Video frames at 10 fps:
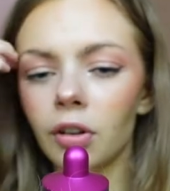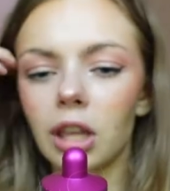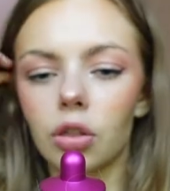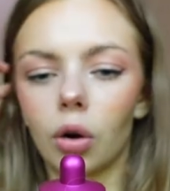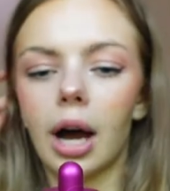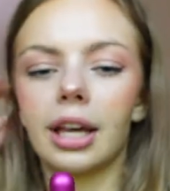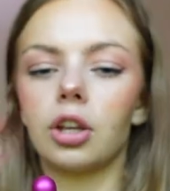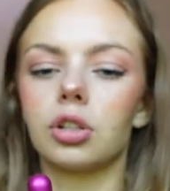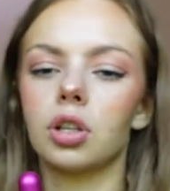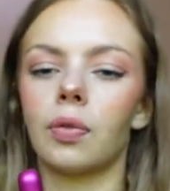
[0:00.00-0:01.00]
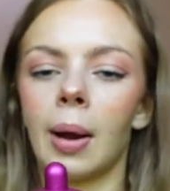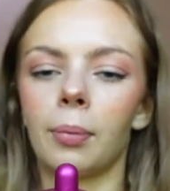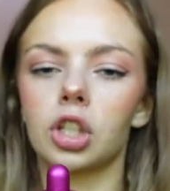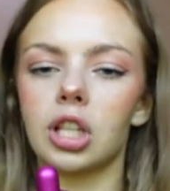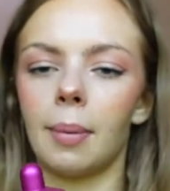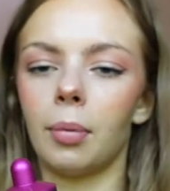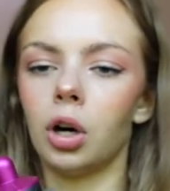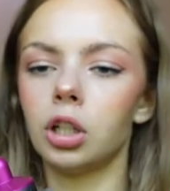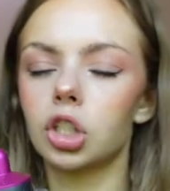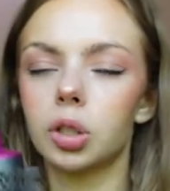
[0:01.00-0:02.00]
really thought I'd use the round brush that
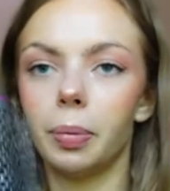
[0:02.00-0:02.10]
much,